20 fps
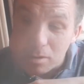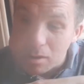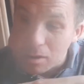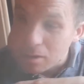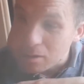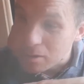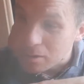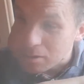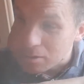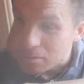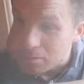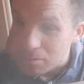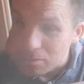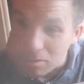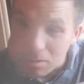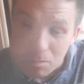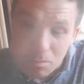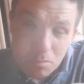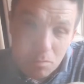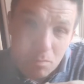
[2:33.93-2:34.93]
other, you
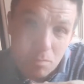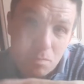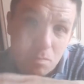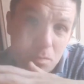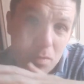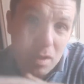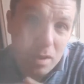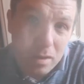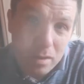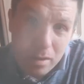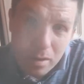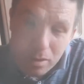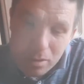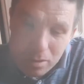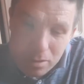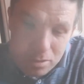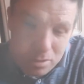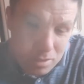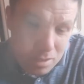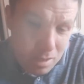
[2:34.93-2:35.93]
know, appearing on other
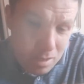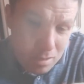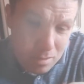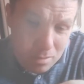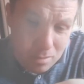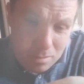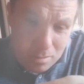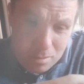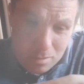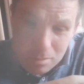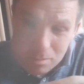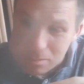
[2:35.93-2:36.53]
channels.